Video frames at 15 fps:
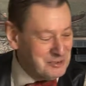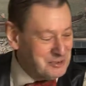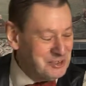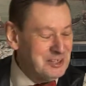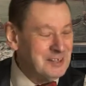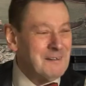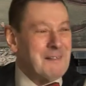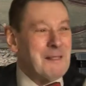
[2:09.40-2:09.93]

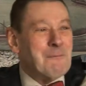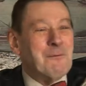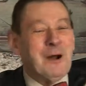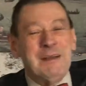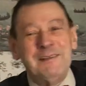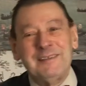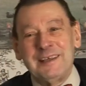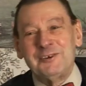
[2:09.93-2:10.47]
she,
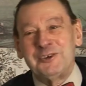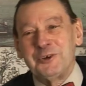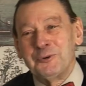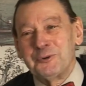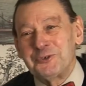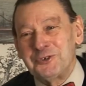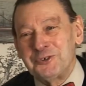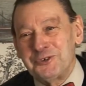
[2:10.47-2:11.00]
one thing she
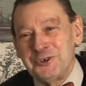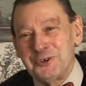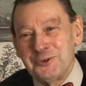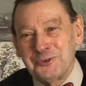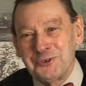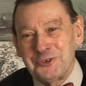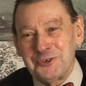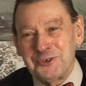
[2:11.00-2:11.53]
always she
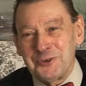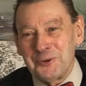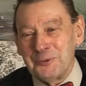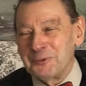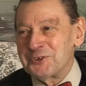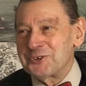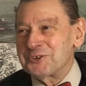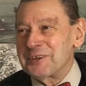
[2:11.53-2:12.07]
used to do
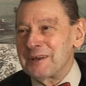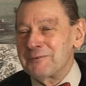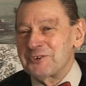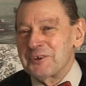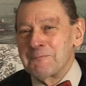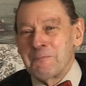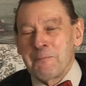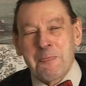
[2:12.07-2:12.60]
was there was
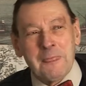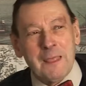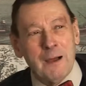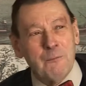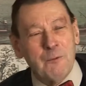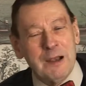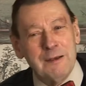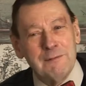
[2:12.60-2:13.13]
a,
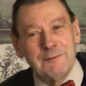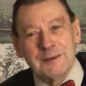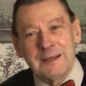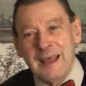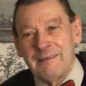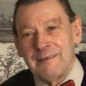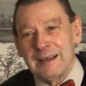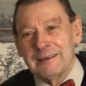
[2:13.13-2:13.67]
a wonderful
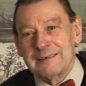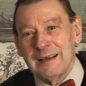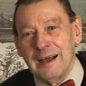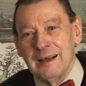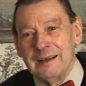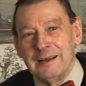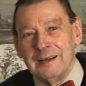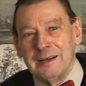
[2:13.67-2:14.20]
character
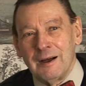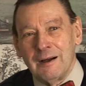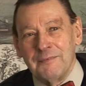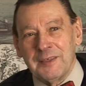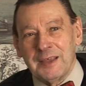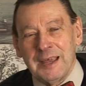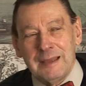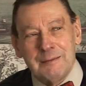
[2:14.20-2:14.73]
on
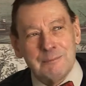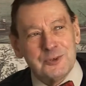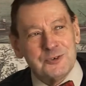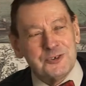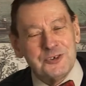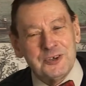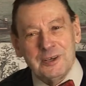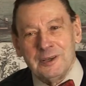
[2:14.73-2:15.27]
the
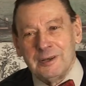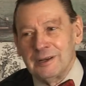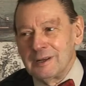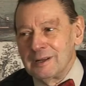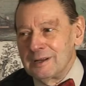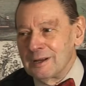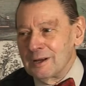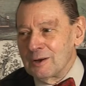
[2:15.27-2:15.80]
Cambridge
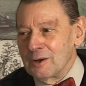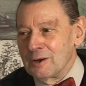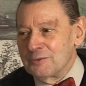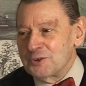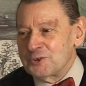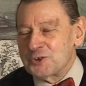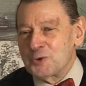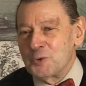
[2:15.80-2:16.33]
scene,
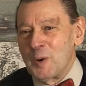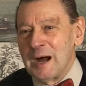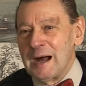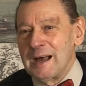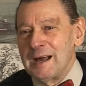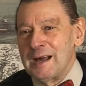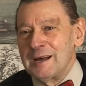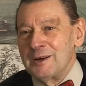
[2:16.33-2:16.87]
the
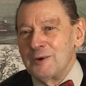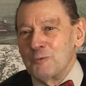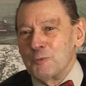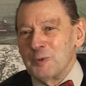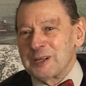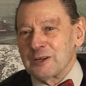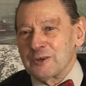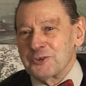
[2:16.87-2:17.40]
squire of
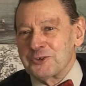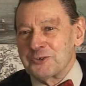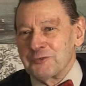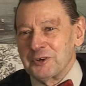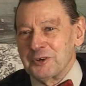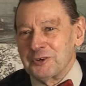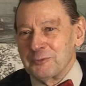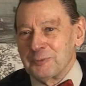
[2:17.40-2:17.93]

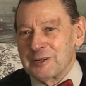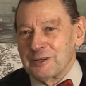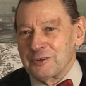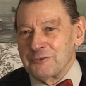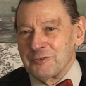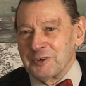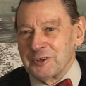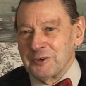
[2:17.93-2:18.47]
Whittlesford,
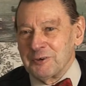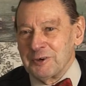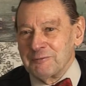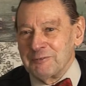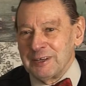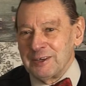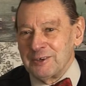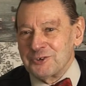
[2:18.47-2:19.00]
Whittlesford, a
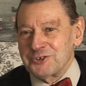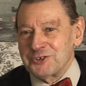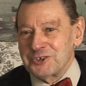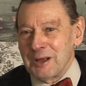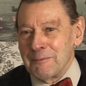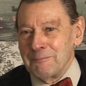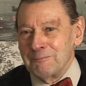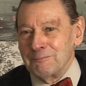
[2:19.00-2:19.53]
village
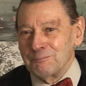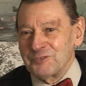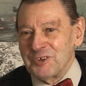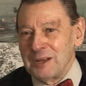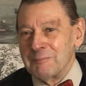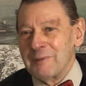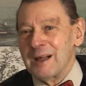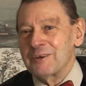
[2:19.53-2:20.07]
some
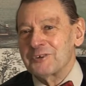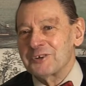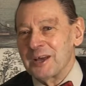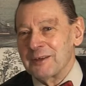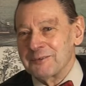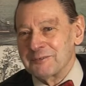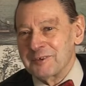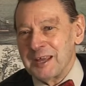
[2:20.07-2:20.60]
10 miles
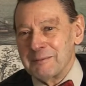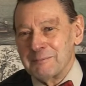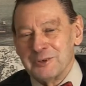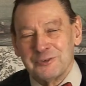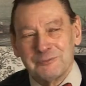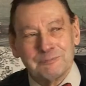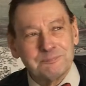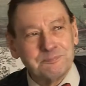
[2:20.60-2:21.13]
south of Cambridge.